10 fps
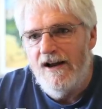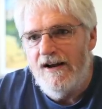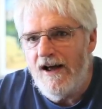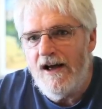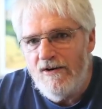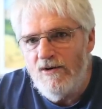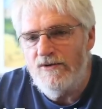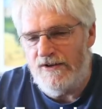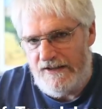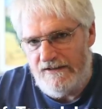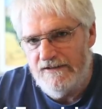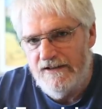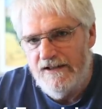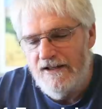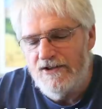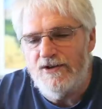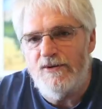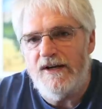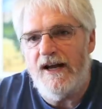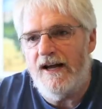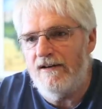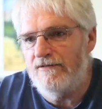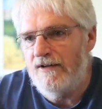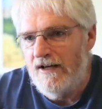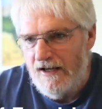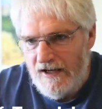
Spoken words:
Not only do we have